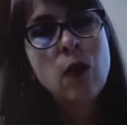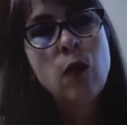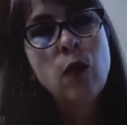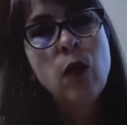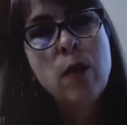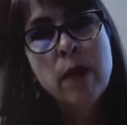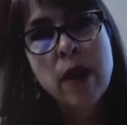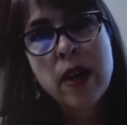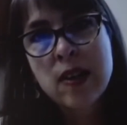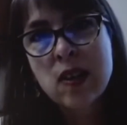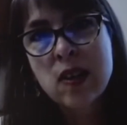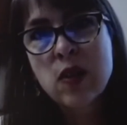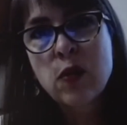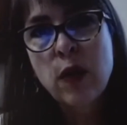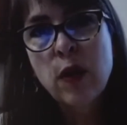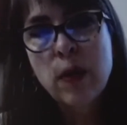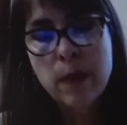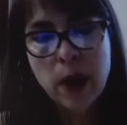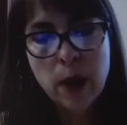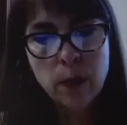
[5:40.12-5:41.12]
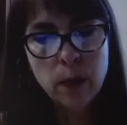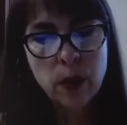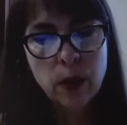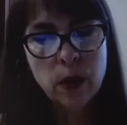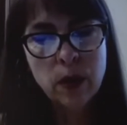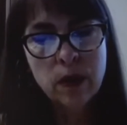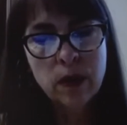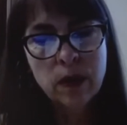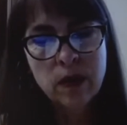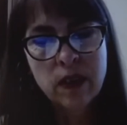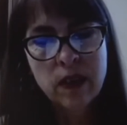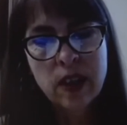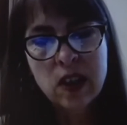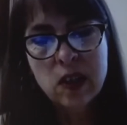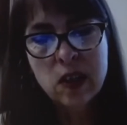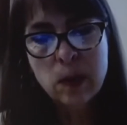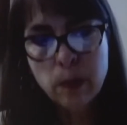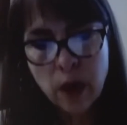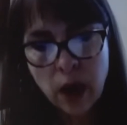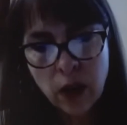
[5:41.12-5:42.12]
We must remember that
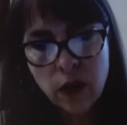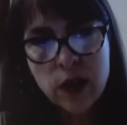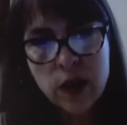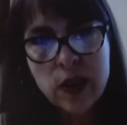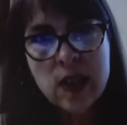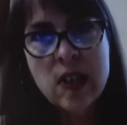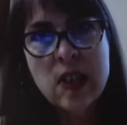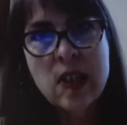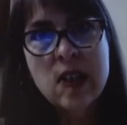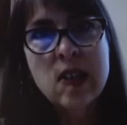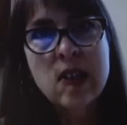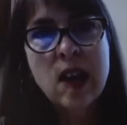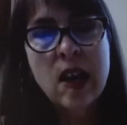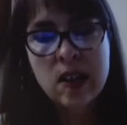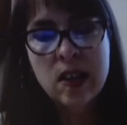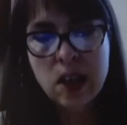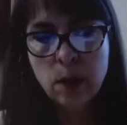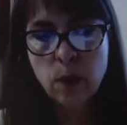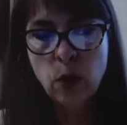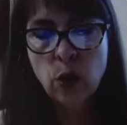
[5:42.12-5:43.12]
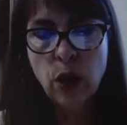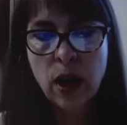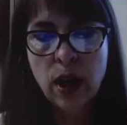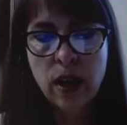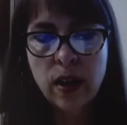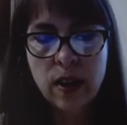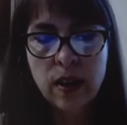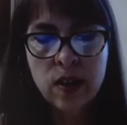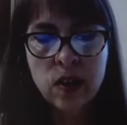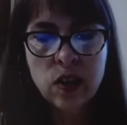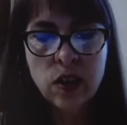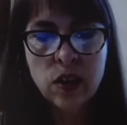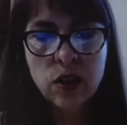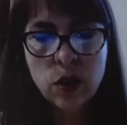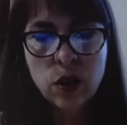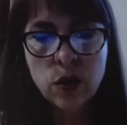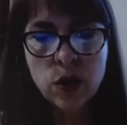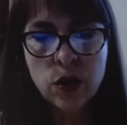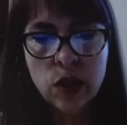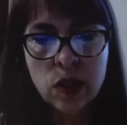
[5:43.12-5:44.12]
democracies and democratic
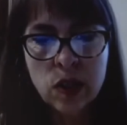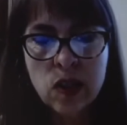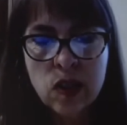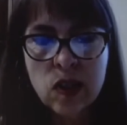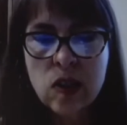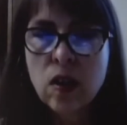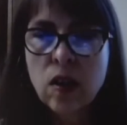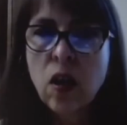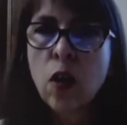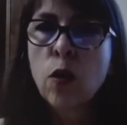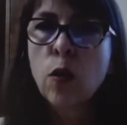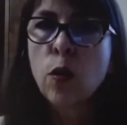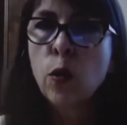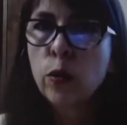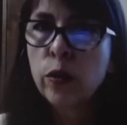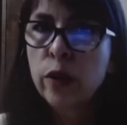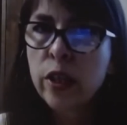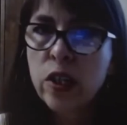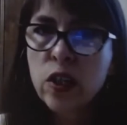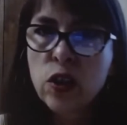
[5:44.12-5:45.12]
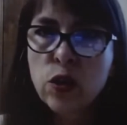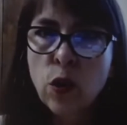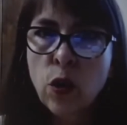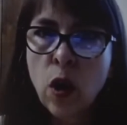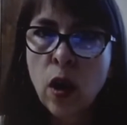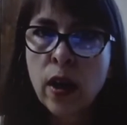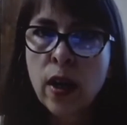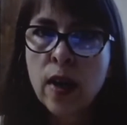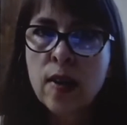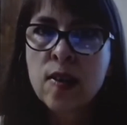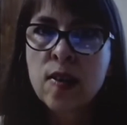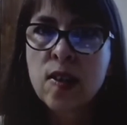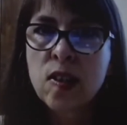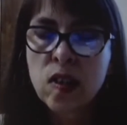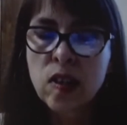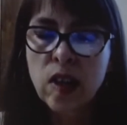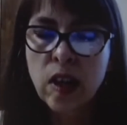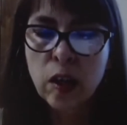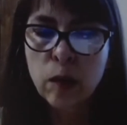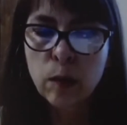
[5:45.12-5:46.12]
institutions are only strong and
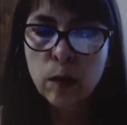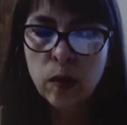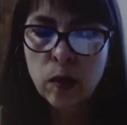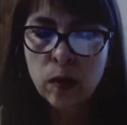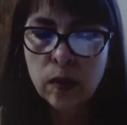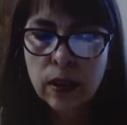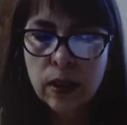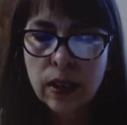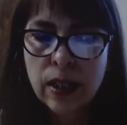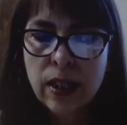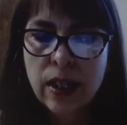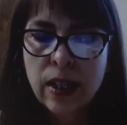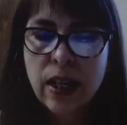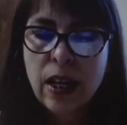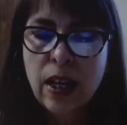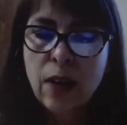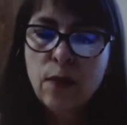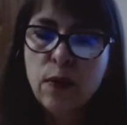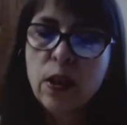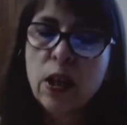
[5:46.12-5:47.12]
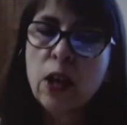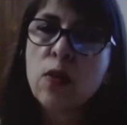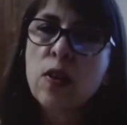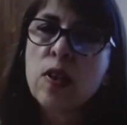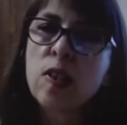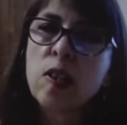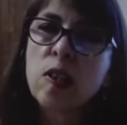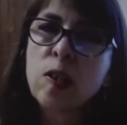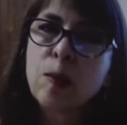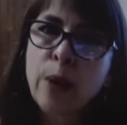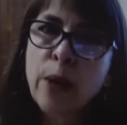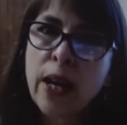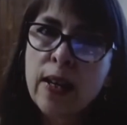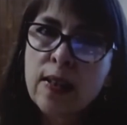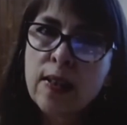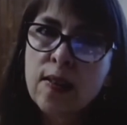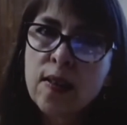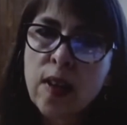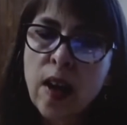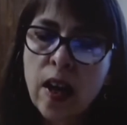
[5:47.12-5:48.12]
sustainable if there is
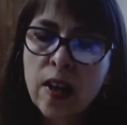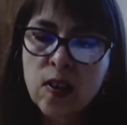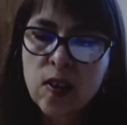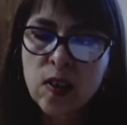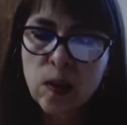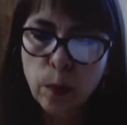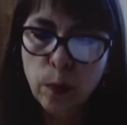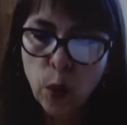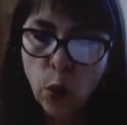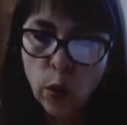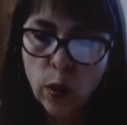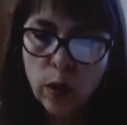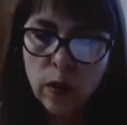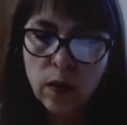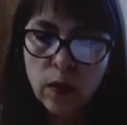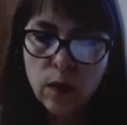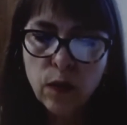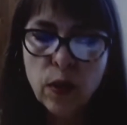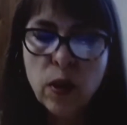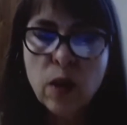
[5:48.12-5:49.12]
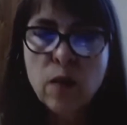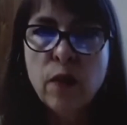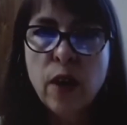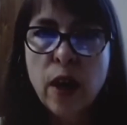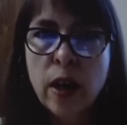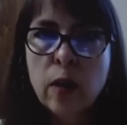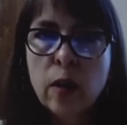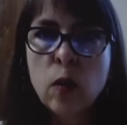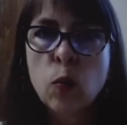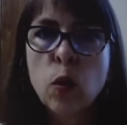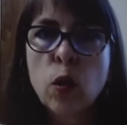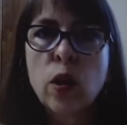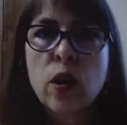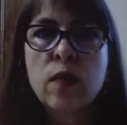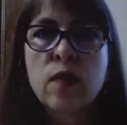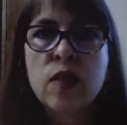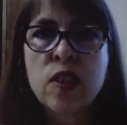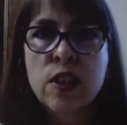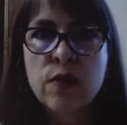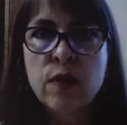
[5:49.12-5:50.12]
space and support for the vital work
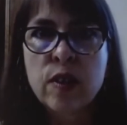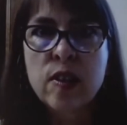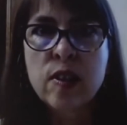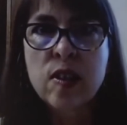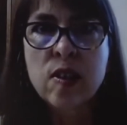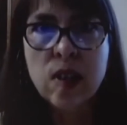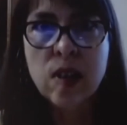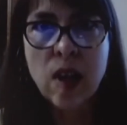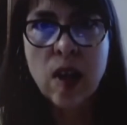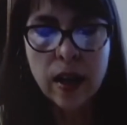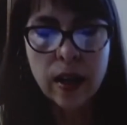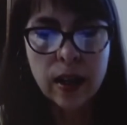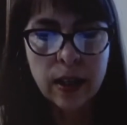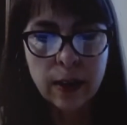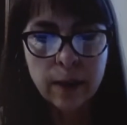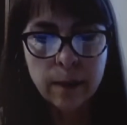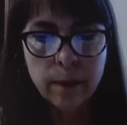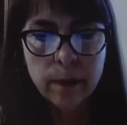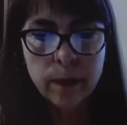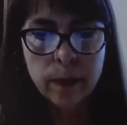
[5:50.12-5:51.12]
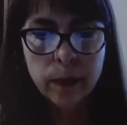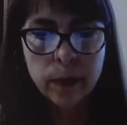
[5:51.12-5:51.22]
of civil society.